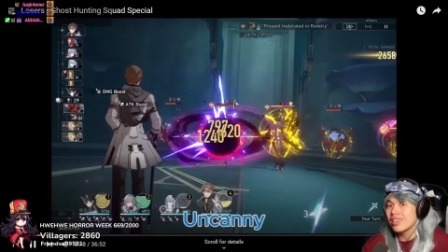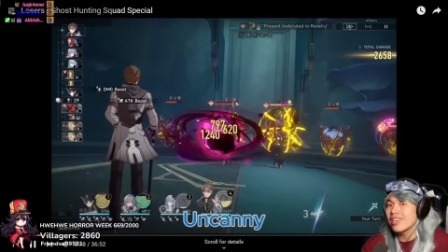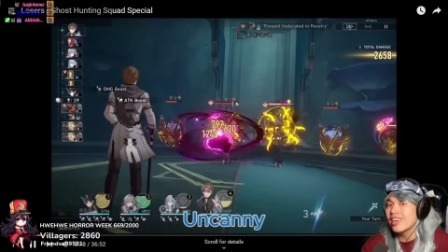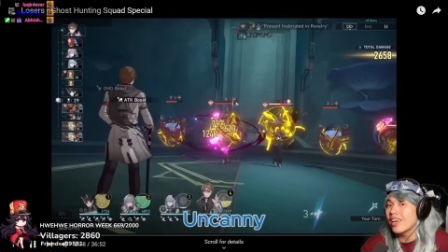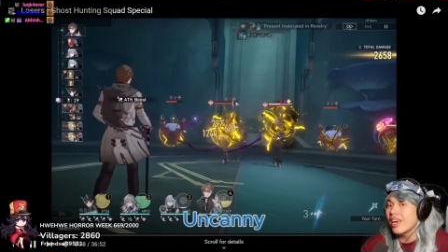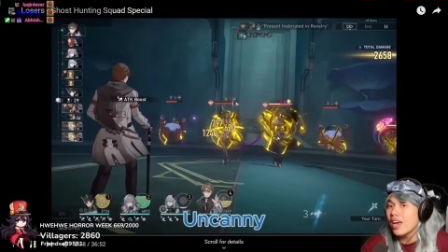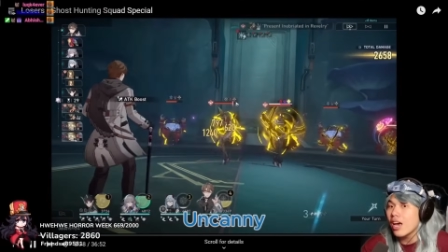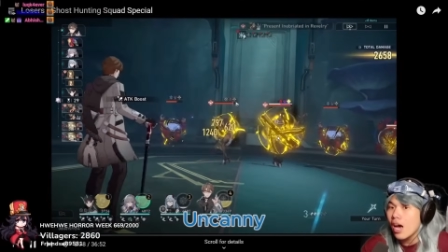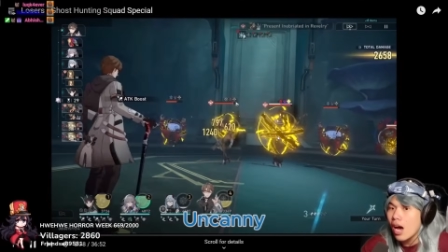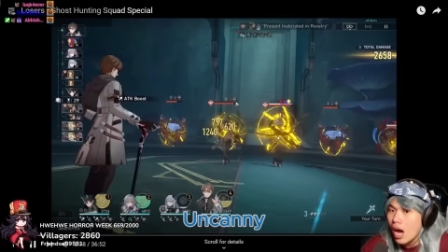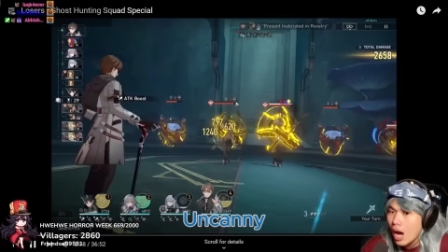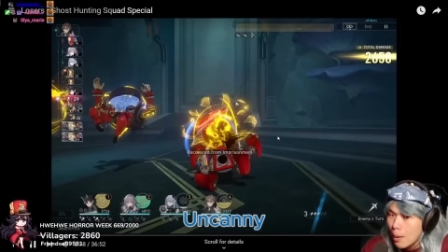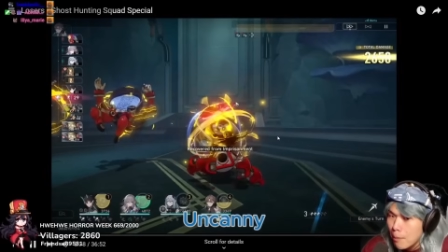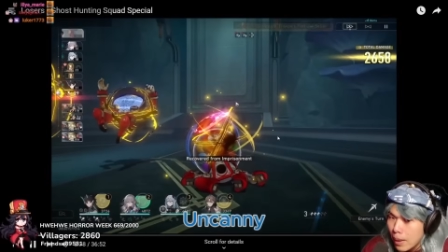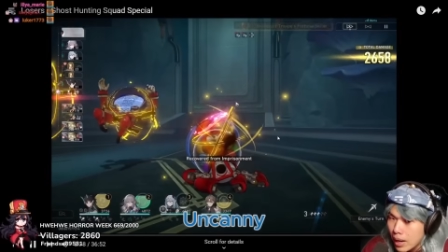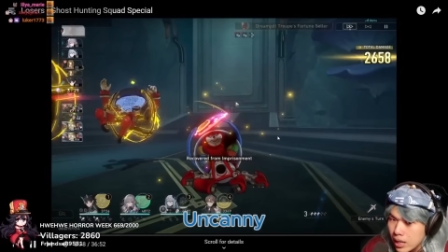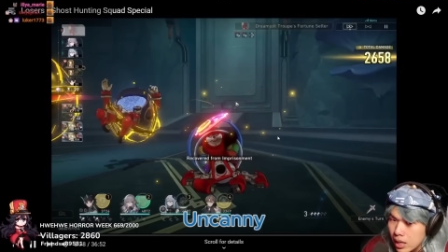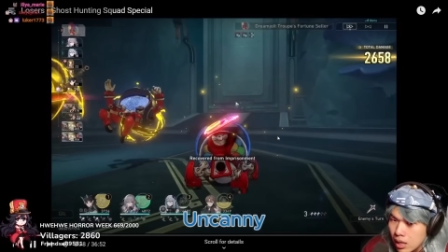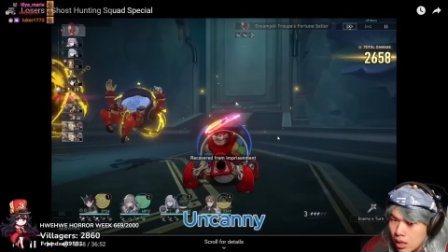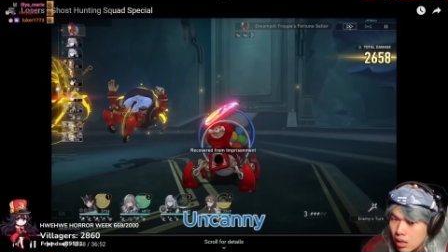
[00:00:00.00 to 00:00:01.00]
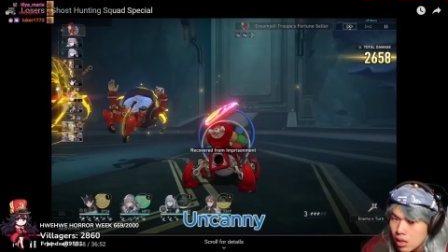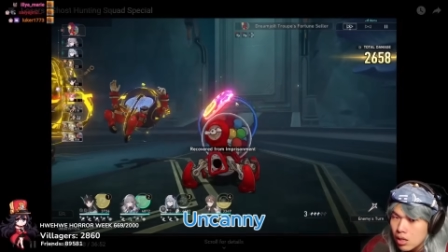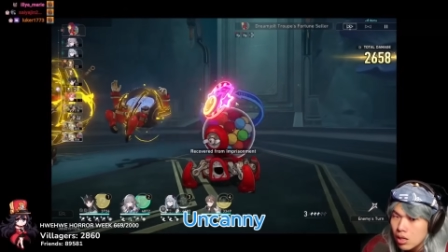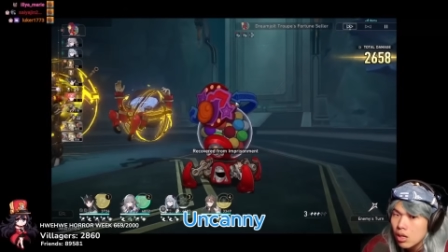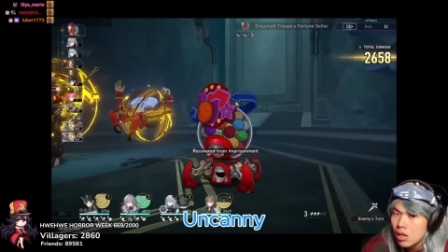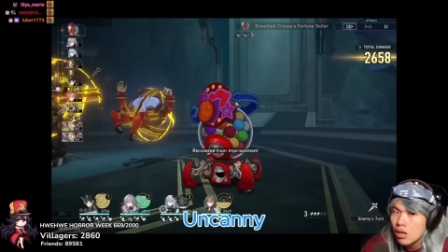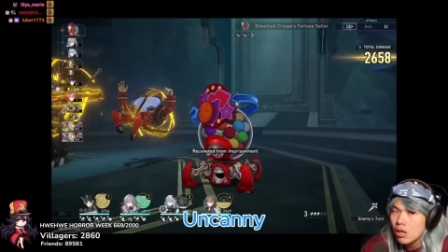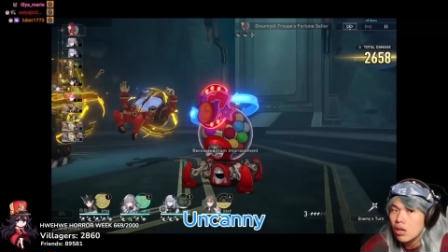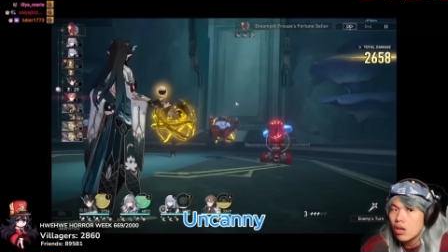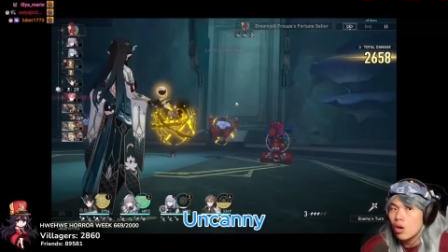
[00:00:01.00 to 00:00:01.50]
Yeah, buddy.
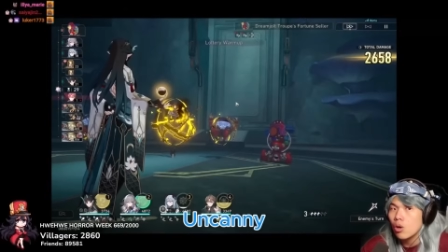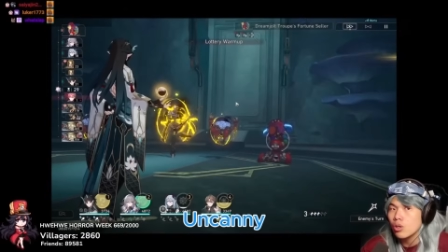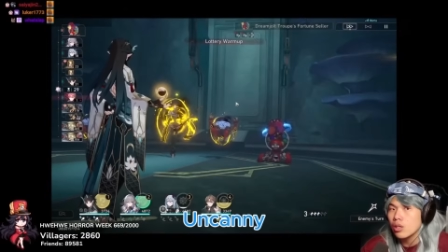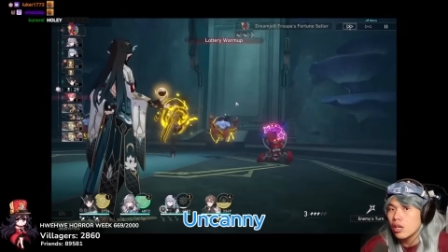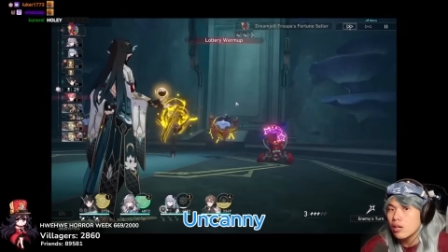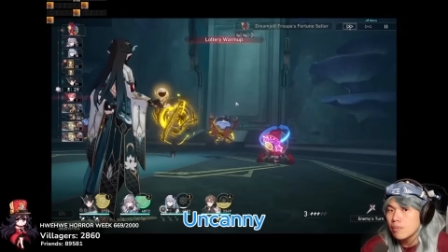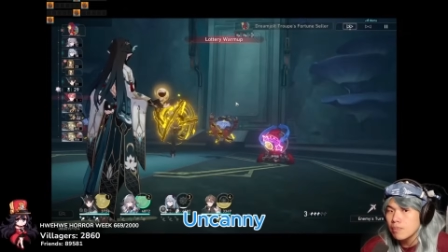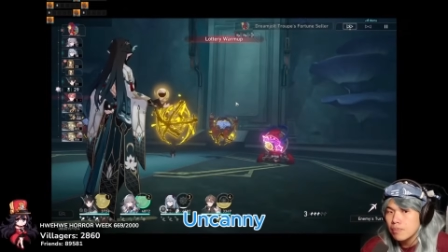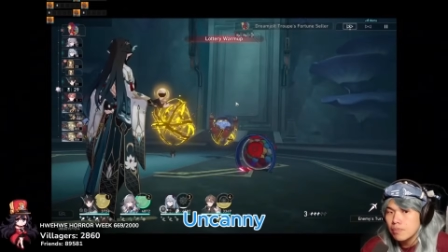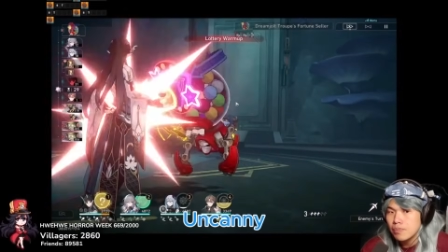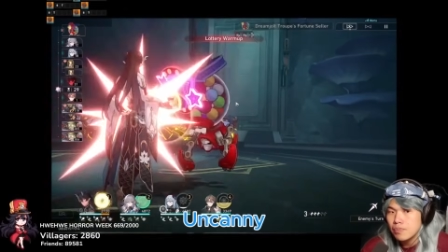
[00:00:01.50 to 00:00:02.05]
Okay.